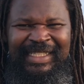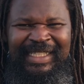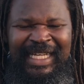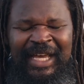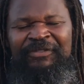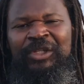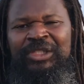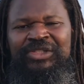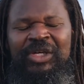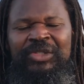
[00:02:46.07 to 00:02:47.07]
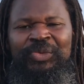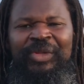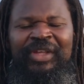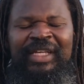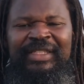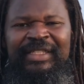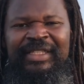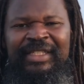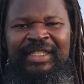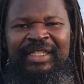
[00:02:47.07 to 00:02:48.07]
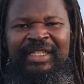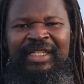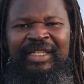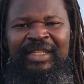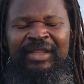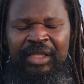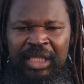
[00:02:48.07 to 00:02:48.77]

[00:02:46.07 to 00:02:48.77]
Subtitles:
I feel it starts within. The